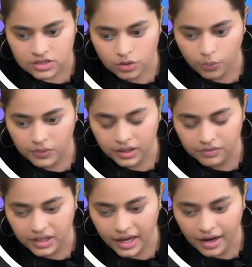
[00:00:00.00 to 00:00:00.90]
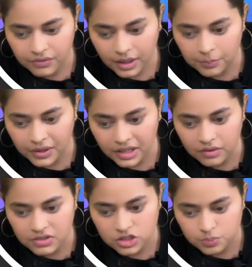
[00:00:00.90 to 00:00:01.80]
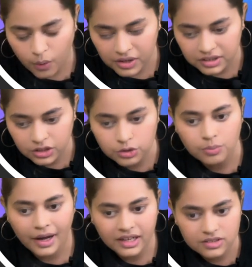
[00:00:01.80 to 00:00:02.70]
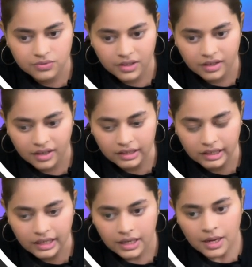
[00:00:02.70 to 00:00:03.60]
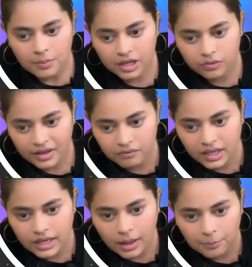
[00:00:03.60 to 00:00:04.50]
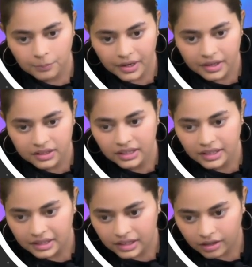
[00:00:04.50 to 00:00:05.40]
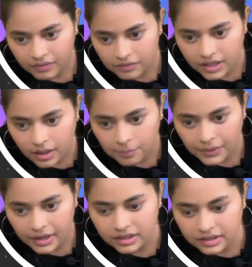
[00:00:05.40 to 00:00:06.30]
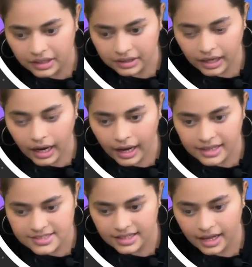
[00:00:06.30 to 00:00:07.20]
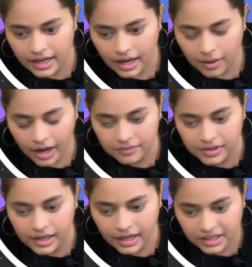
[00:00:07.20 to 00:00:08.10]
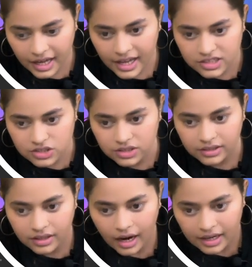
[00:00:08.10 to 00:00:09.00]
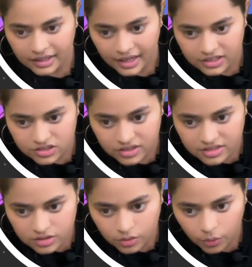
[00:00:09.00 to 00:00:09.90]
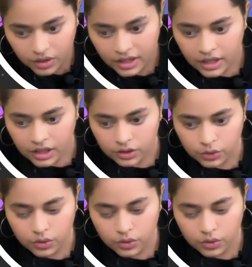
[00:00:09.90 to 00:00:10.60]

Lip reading: So we have temporary which is pointing to -1 currently, but when we compared the data, I said I will attach this node to